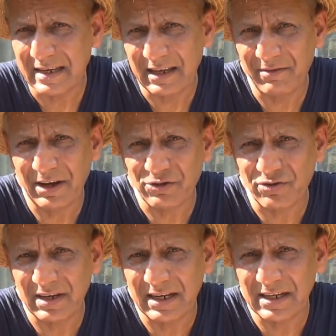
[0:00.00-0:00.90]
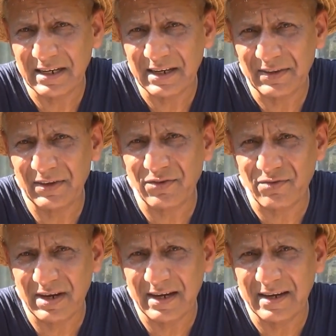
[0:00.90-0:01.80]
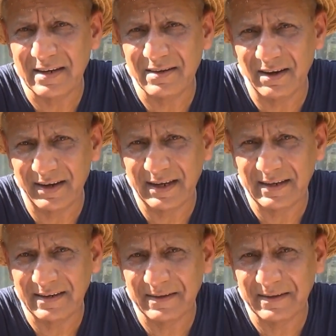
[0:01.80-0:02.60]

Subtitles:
eventually the tree dying.